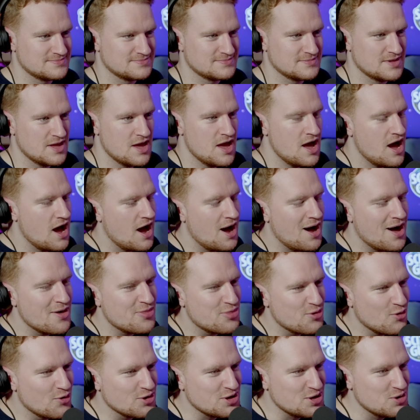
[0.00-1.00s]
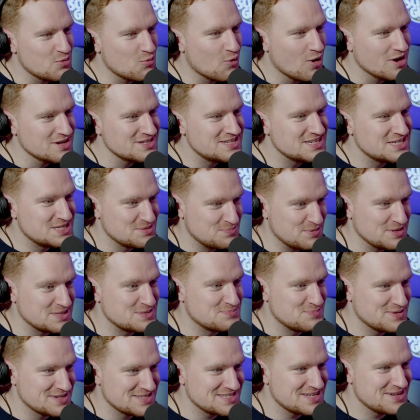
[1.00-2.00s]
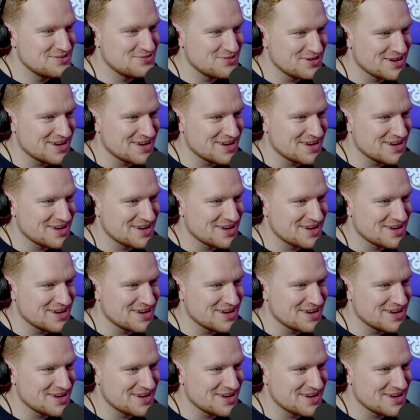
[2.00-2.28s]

Probably. I thought you wanted to be specific.